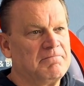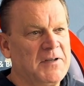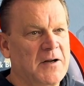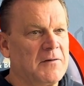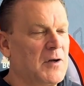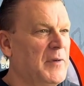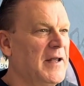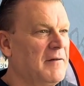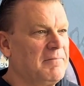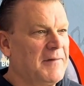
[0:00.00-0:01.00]
you know, it'll be
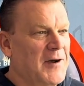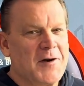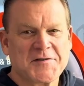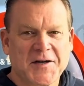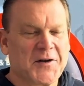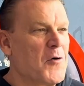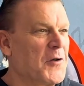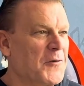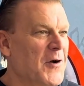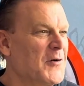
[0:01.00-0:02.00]
interesting to go on
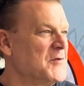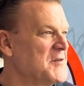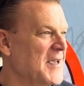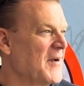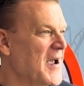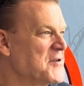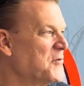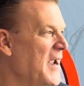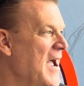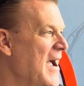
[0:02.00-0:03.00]
the road and see how guys
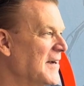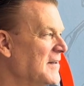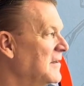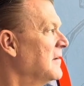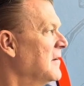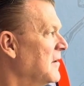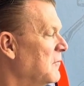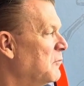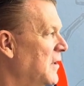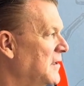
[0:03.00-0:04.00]
react.
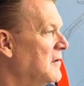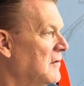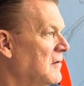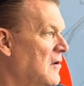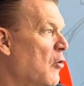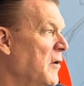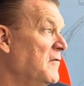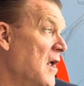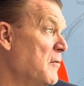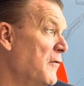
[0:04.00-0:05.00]
But no, we've
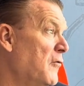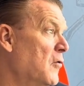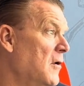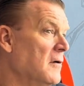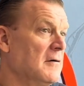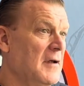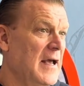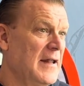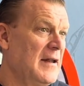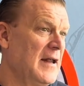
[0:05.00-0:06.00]
done it before.
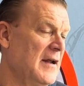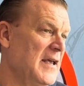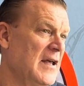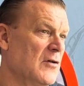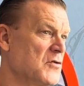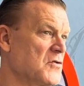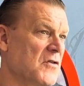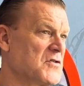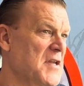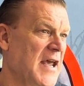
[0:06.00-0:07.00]
And again, those are
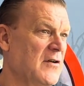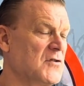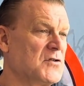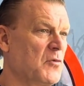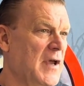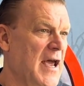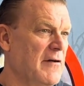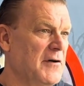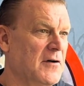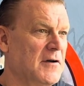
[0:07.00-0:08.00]
the standards that we
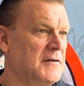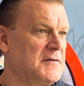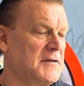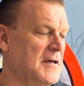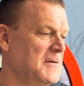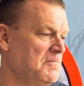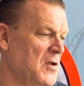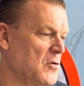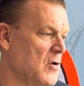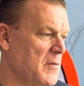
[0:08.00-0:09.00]
have here at
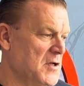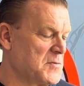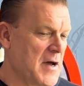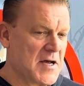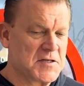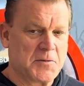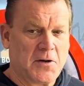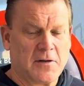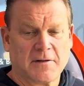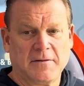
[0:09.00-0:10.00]
Illinois men's
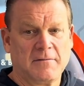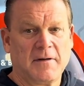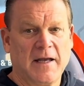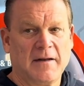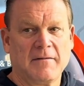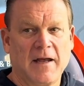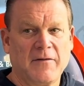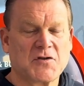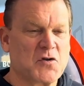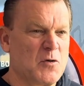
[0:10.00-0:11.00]
basketball, and
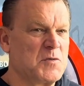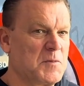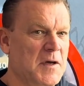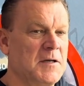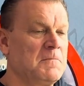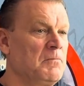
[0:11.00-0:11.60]
this group's been